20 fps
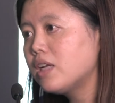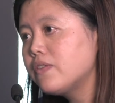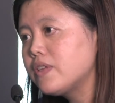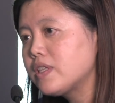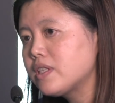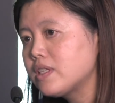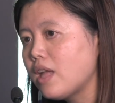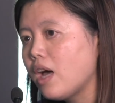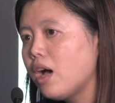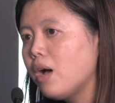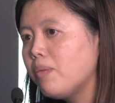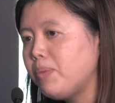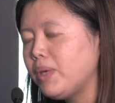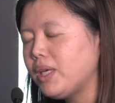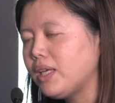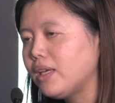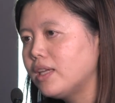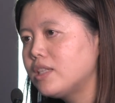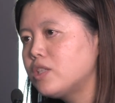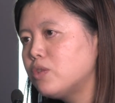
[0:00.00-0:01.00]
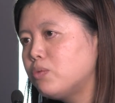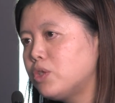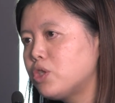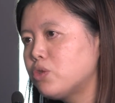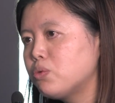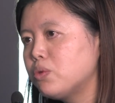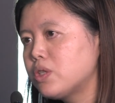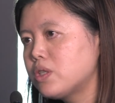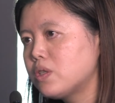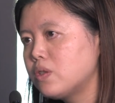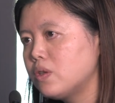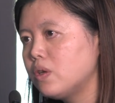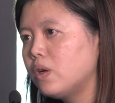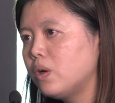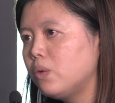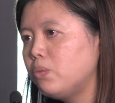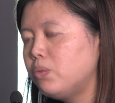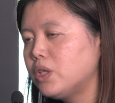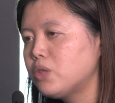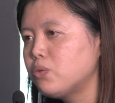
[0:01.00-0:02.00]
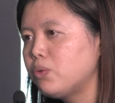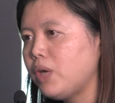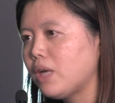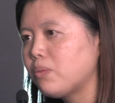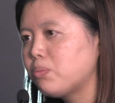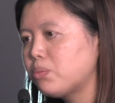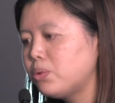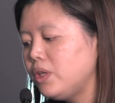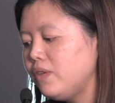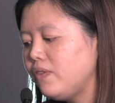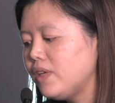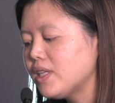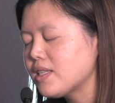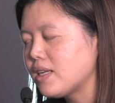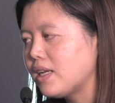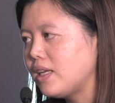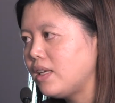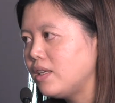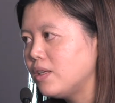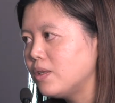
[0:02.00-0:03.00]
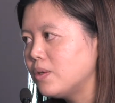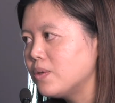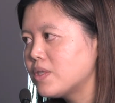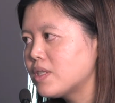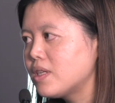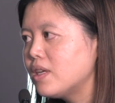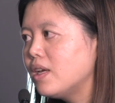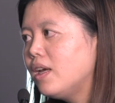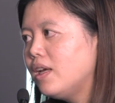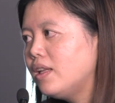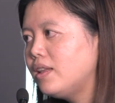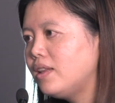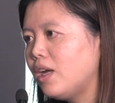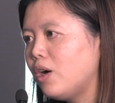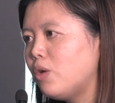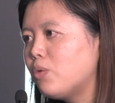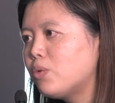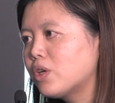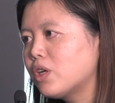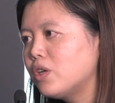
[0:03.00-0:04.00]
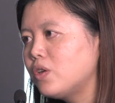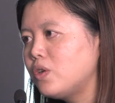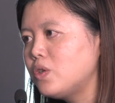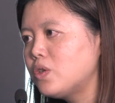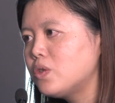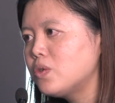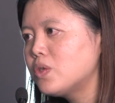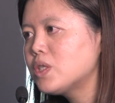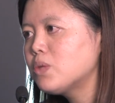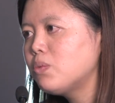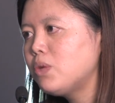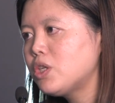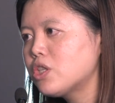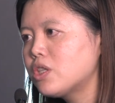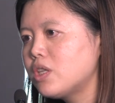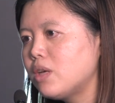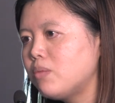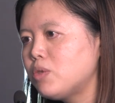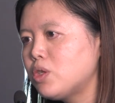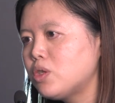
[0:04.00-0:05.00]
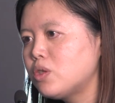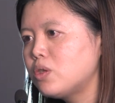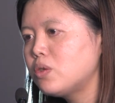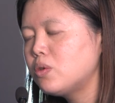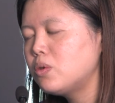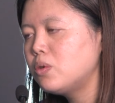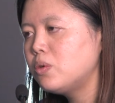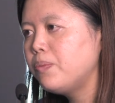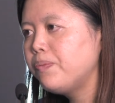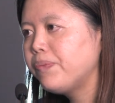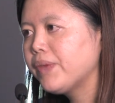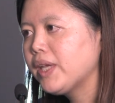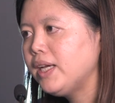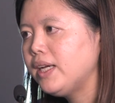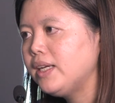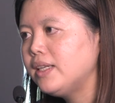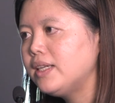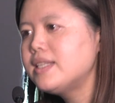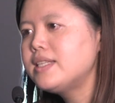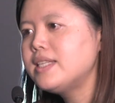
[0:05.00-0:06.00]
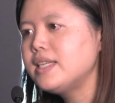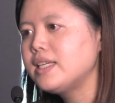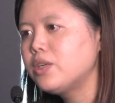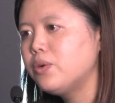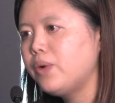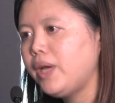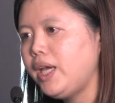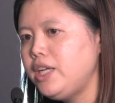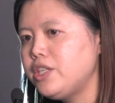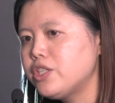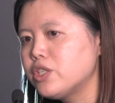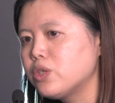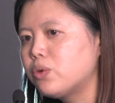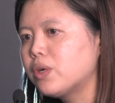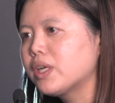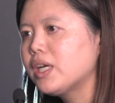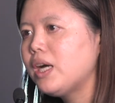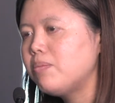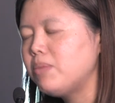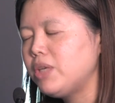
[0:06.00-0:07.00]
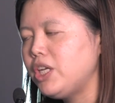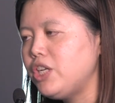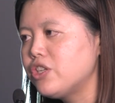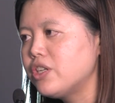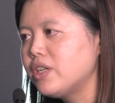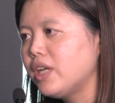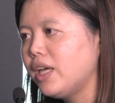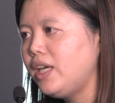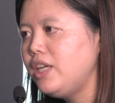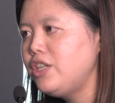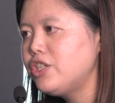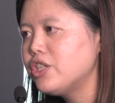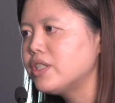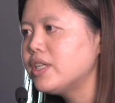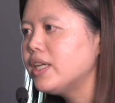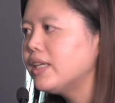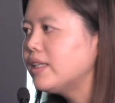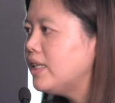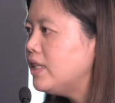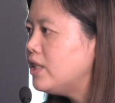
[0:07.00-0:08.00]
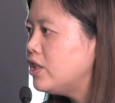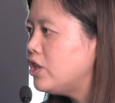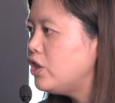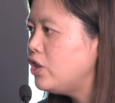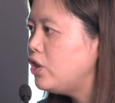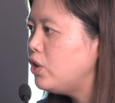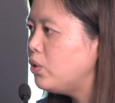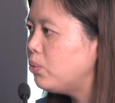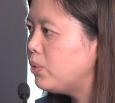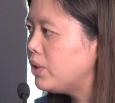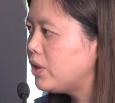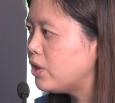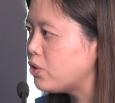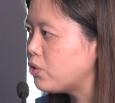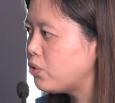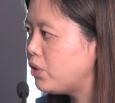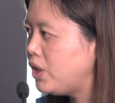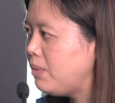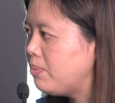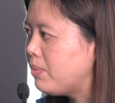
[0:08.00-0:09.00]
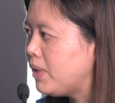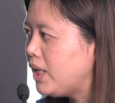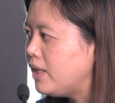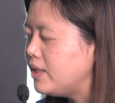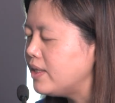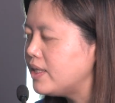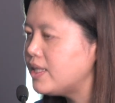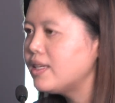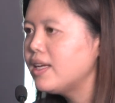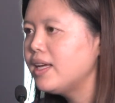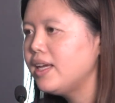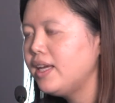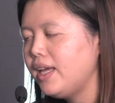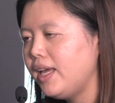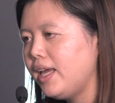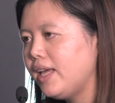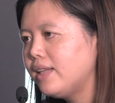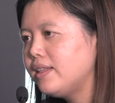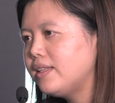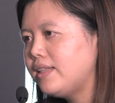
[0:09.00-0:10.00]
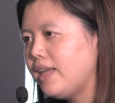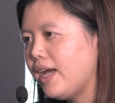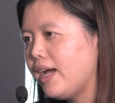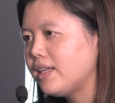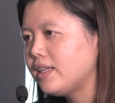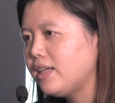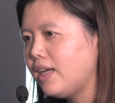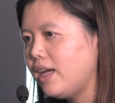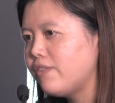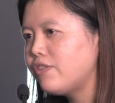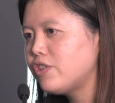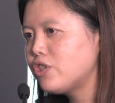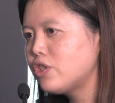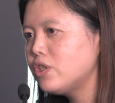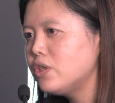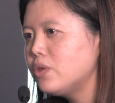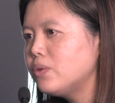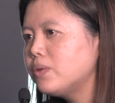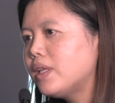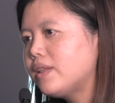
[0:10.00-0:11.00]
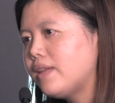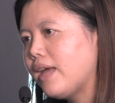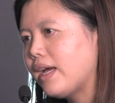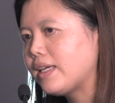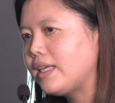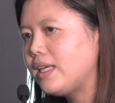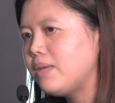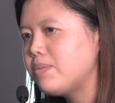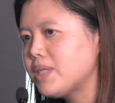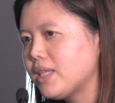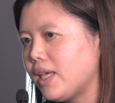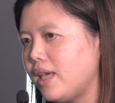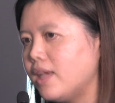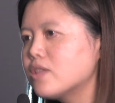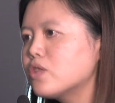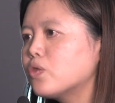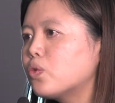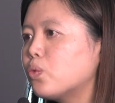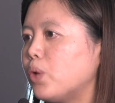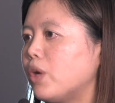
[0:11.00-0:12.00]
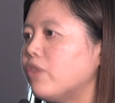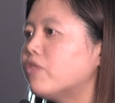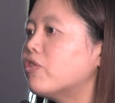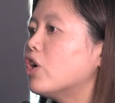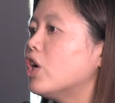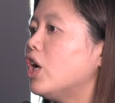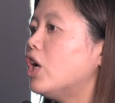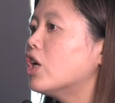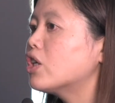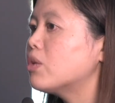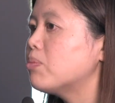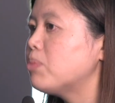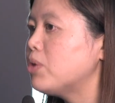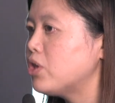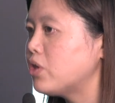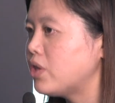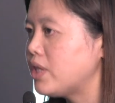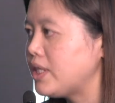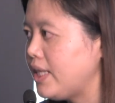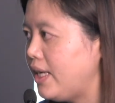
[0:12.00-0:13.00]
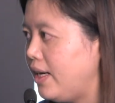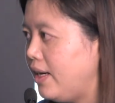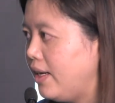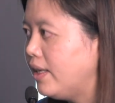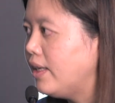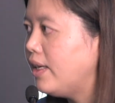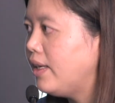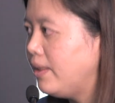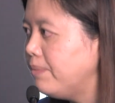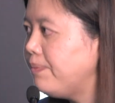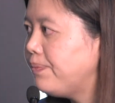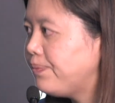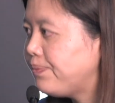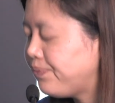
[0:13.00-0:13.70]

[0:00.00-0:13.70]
of stopping it, which was what we had previously used, now we're going to switch them to a single agent or a combination agent and continue with the treatment. And the data have shown that that keeps cancer away for a longer period of time.